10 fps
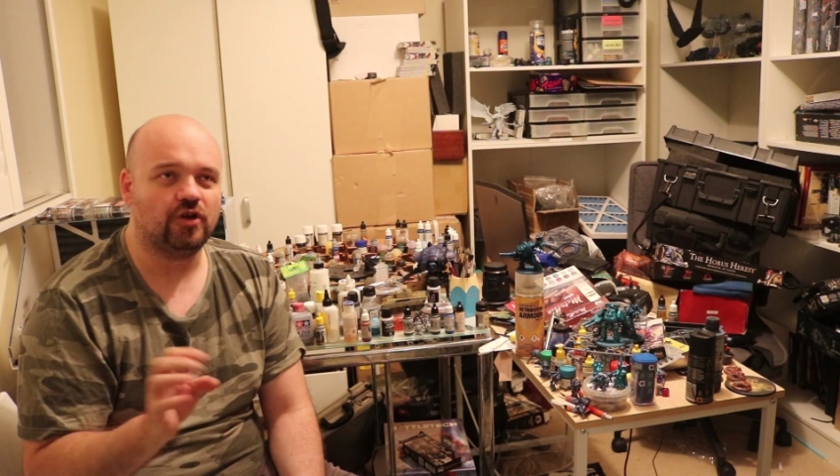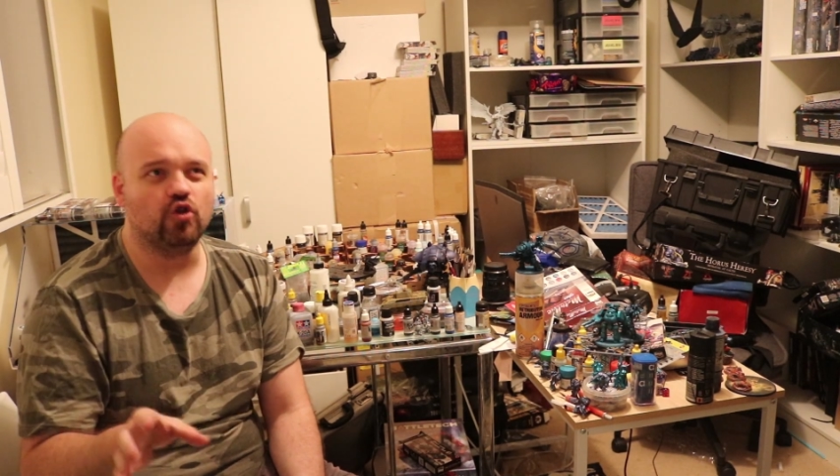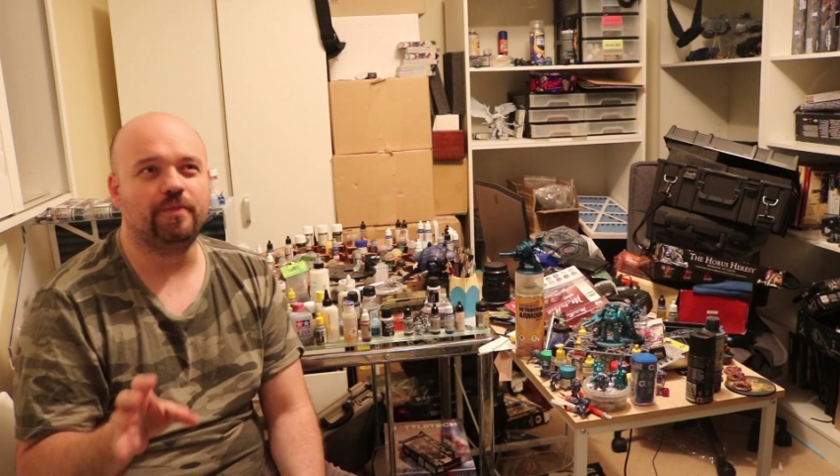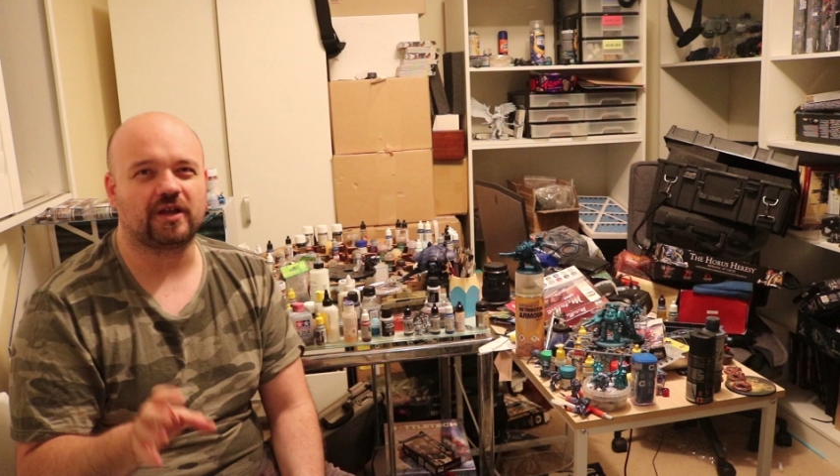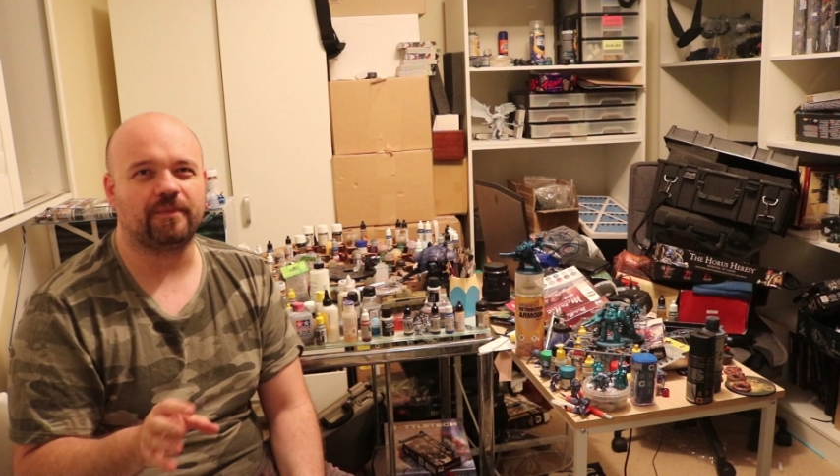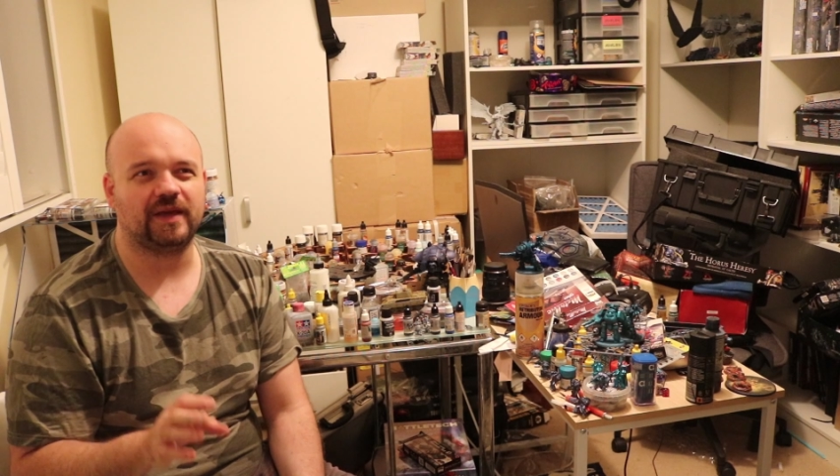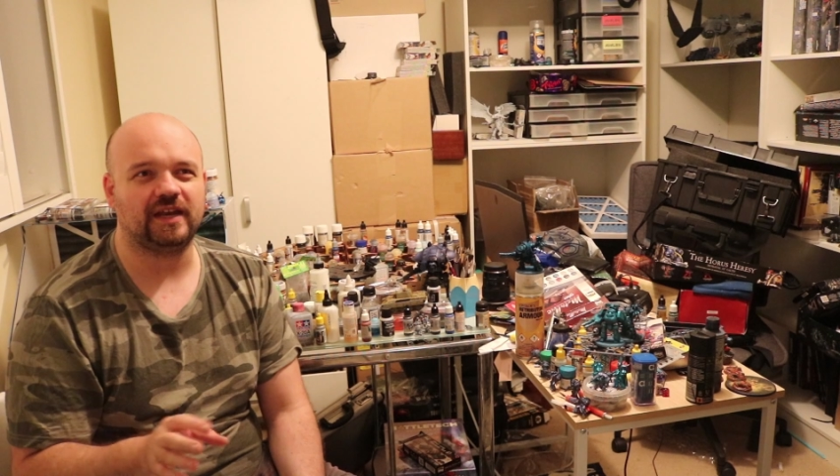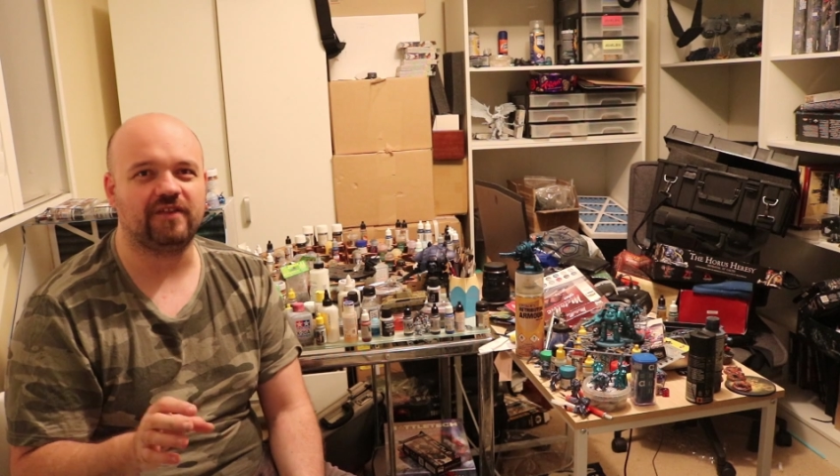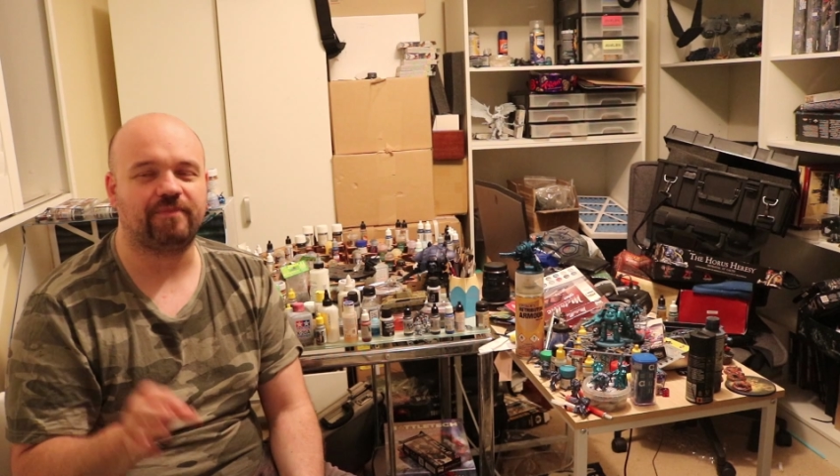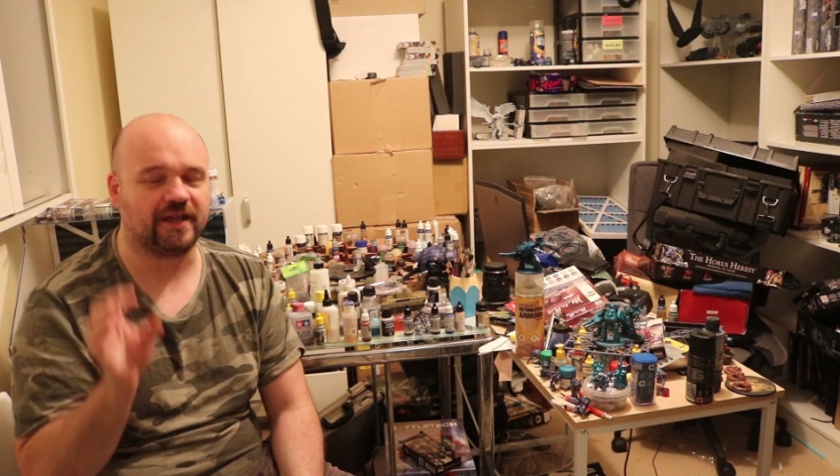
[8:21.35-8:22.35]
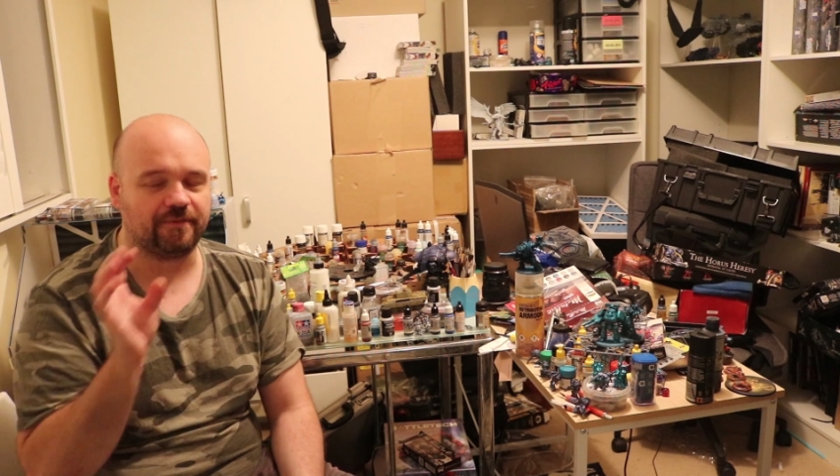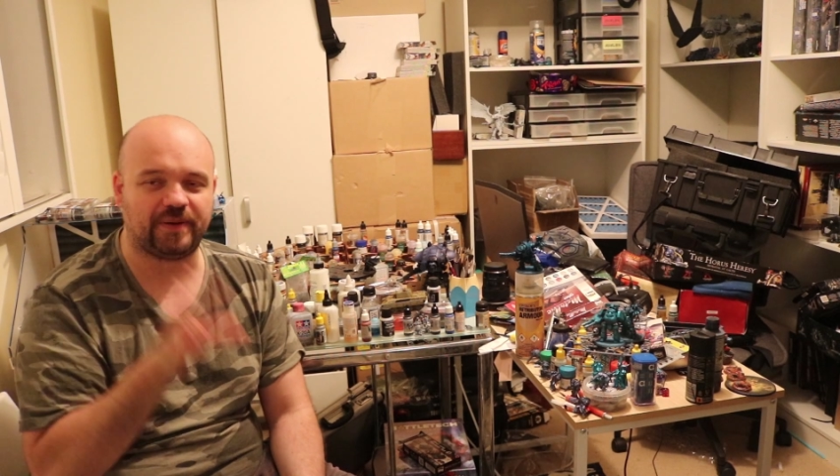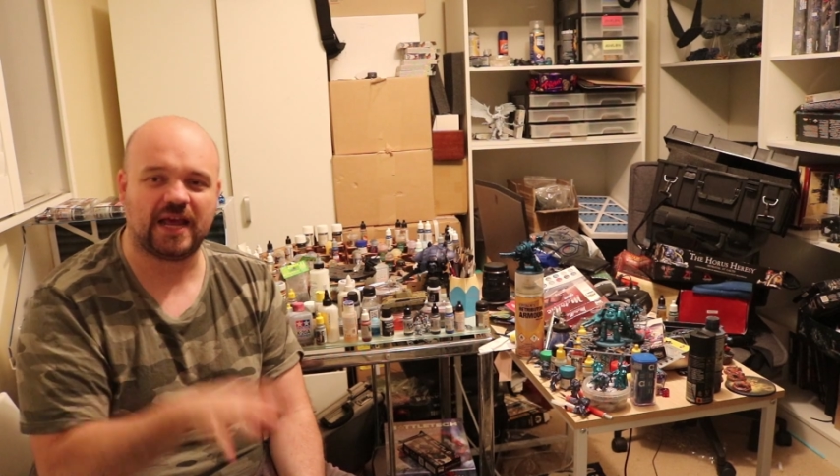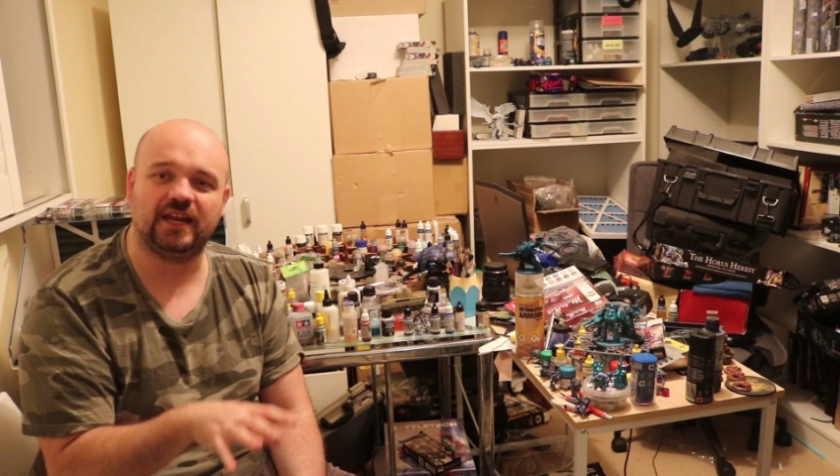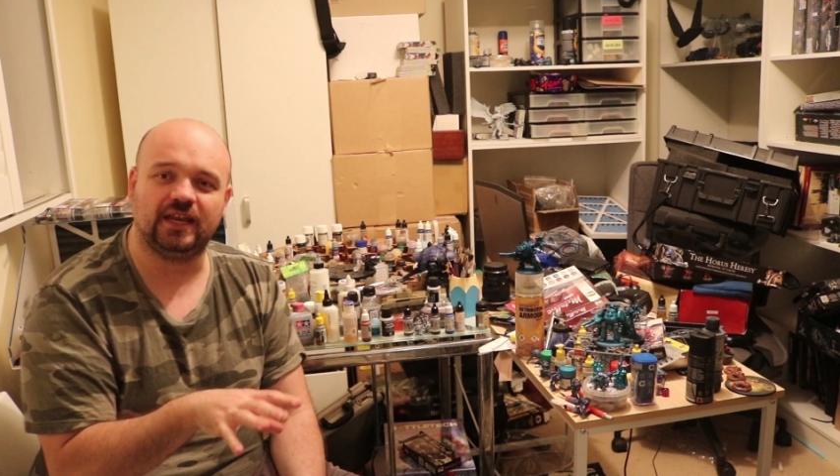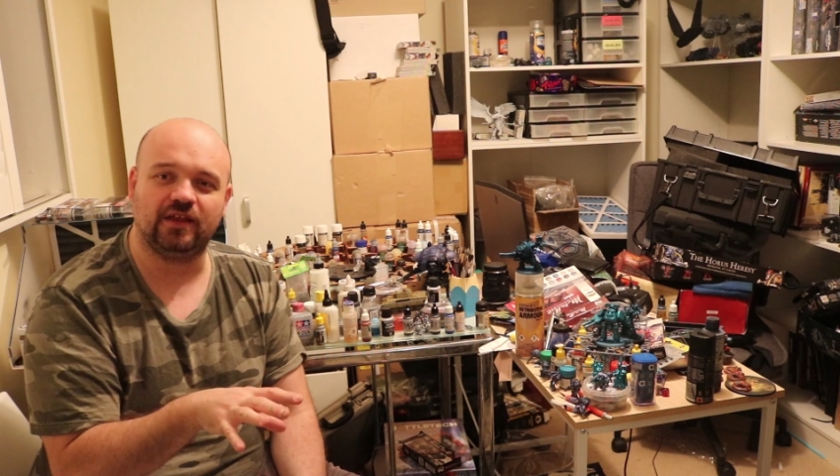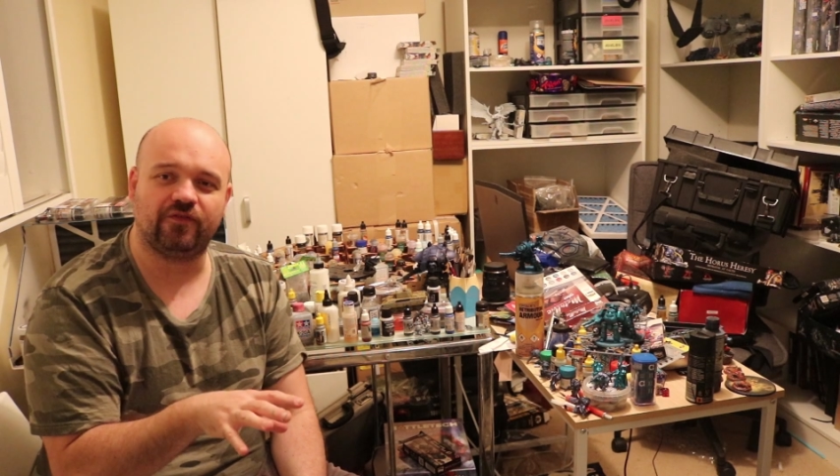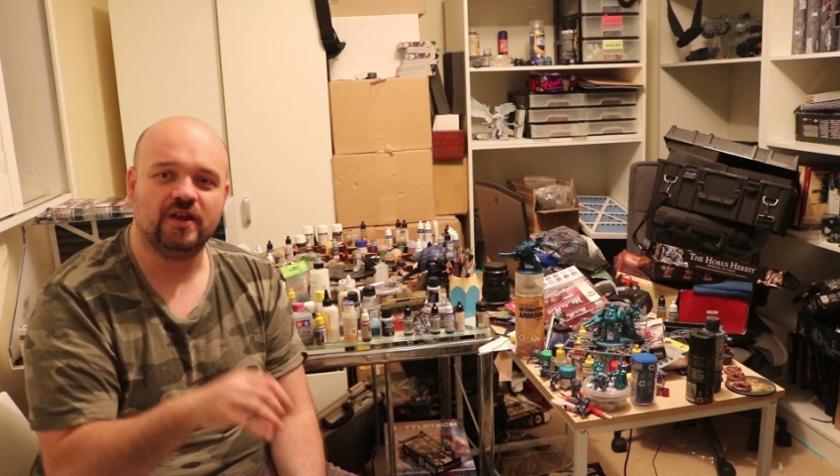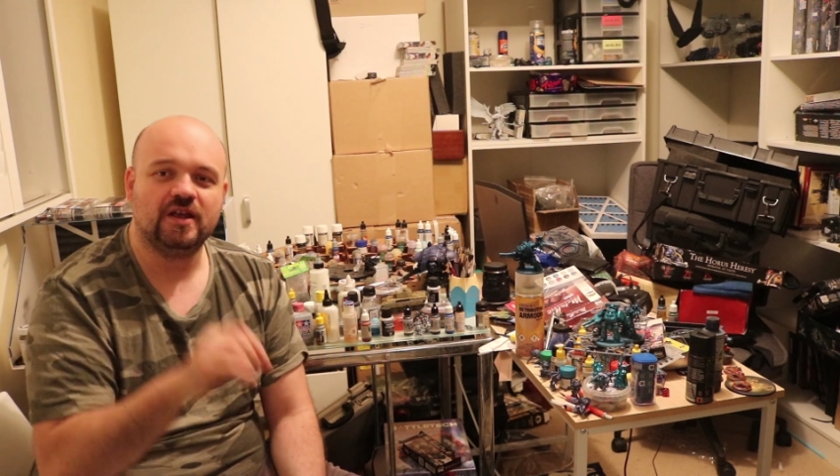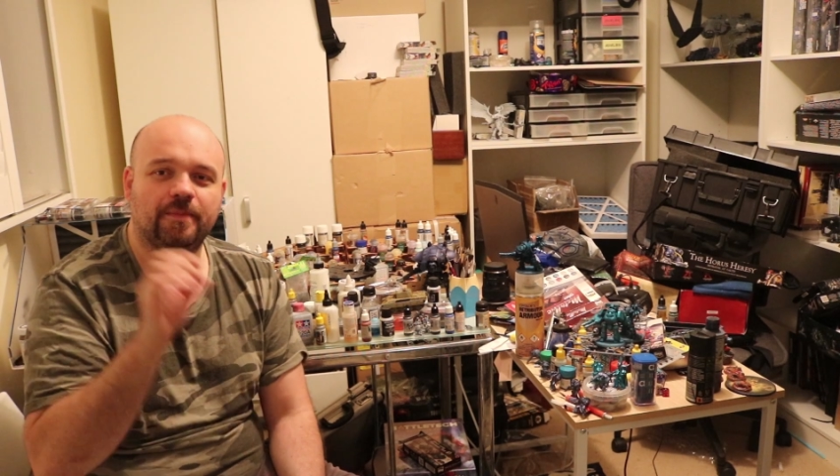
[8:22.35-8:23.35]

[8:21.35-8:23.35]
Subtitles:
not uber competitive, but competitive,